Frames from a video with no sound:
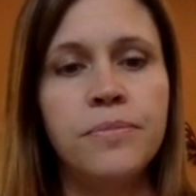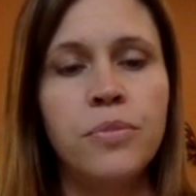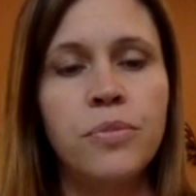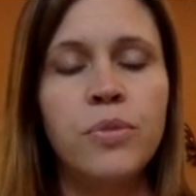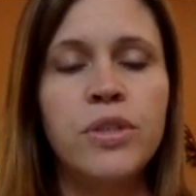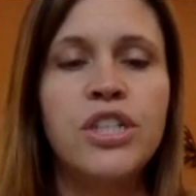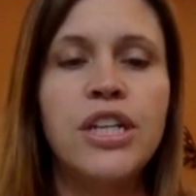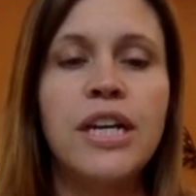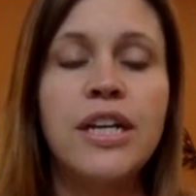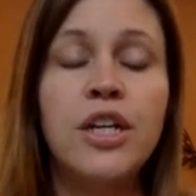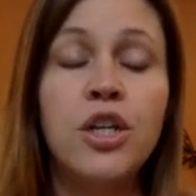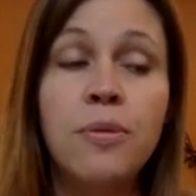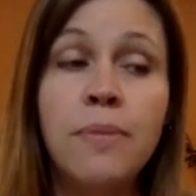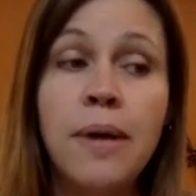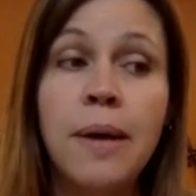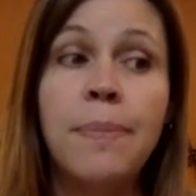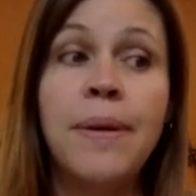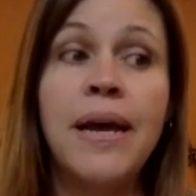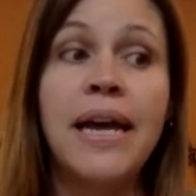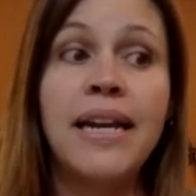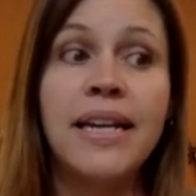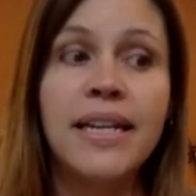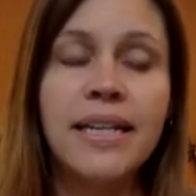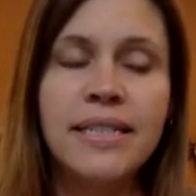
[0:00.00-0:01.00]
which I knew my
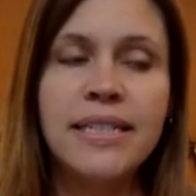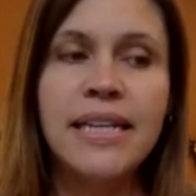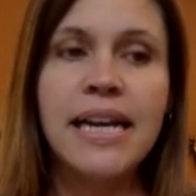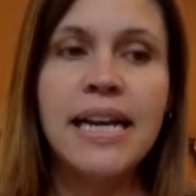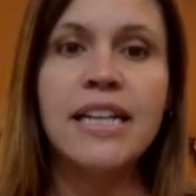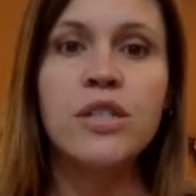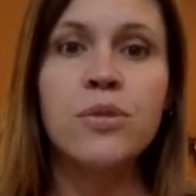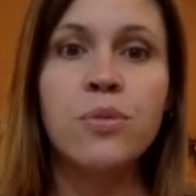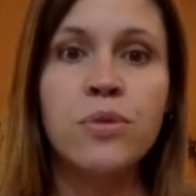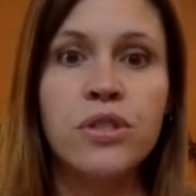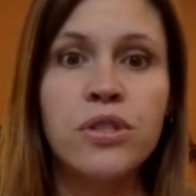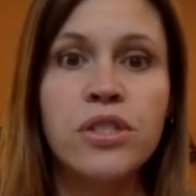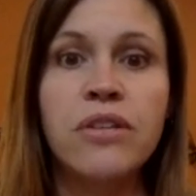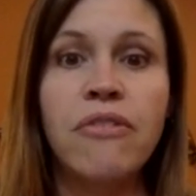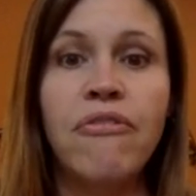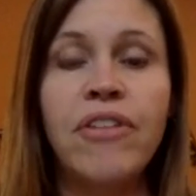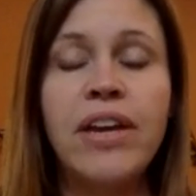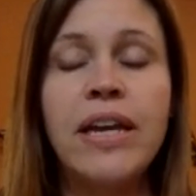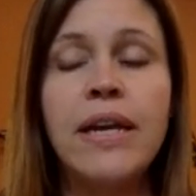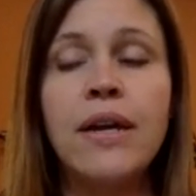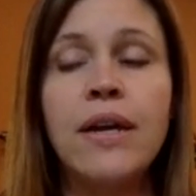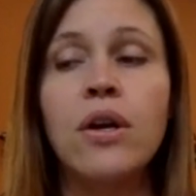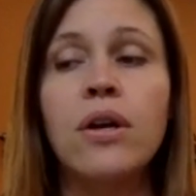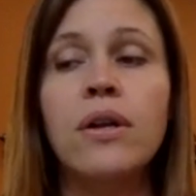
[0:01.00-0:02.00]
panic attacks were
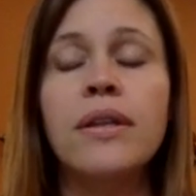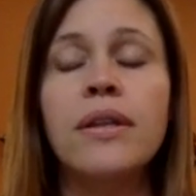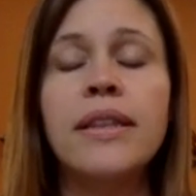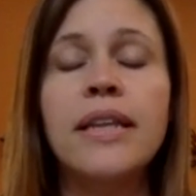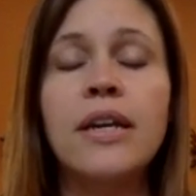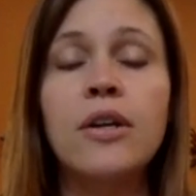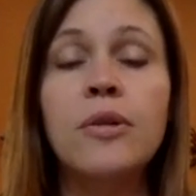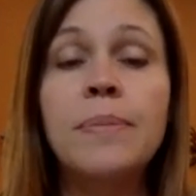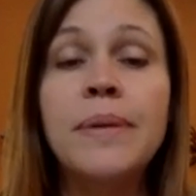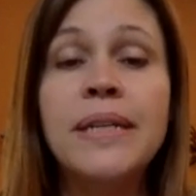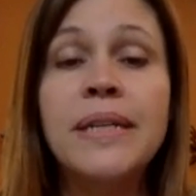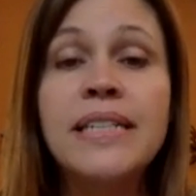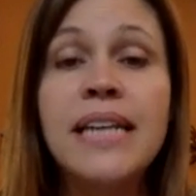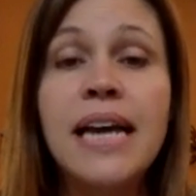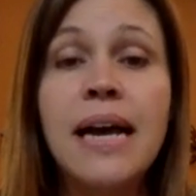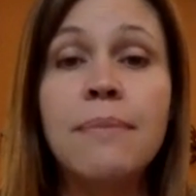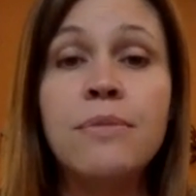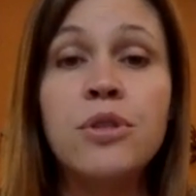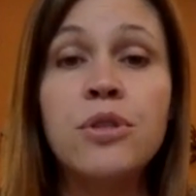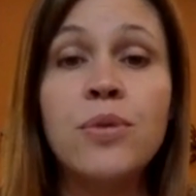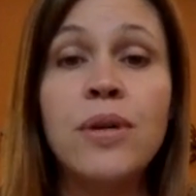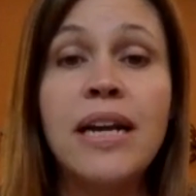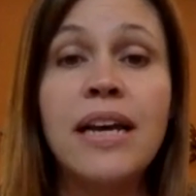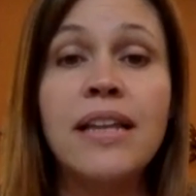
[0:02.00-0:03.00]
severe. There had been
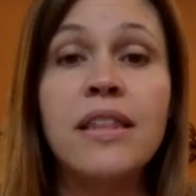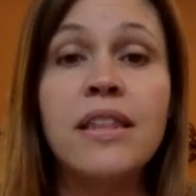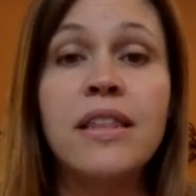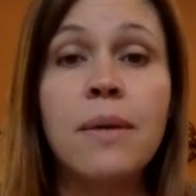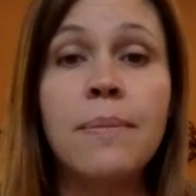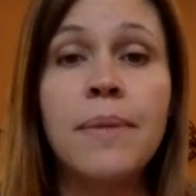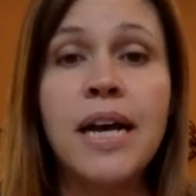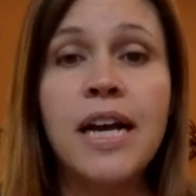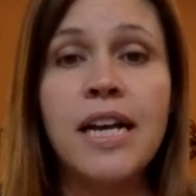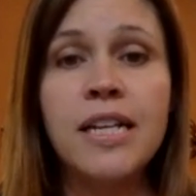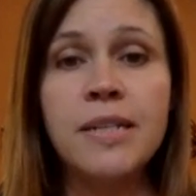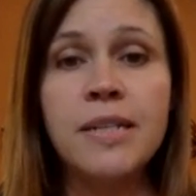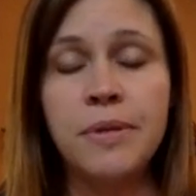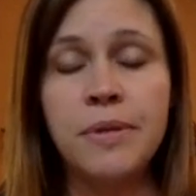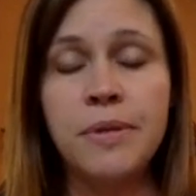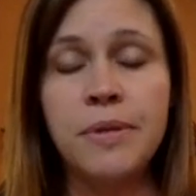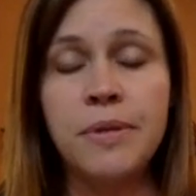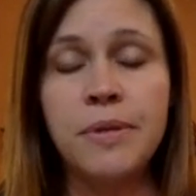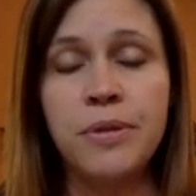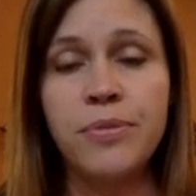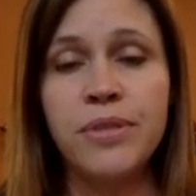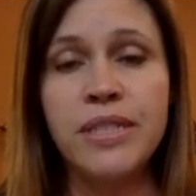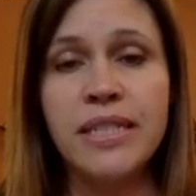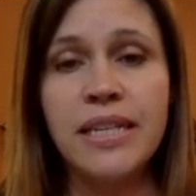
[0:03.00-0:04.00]
times when I thought my husband
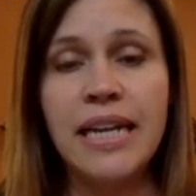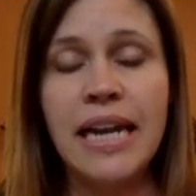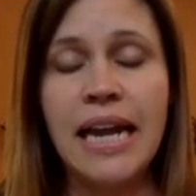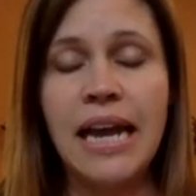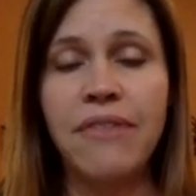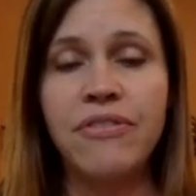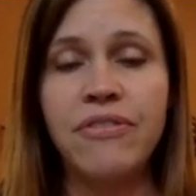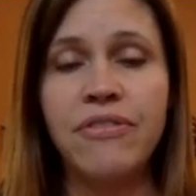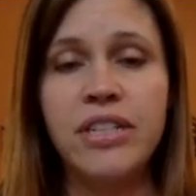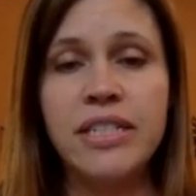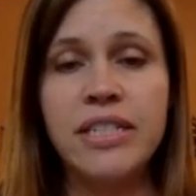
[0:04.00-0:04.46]
was going to have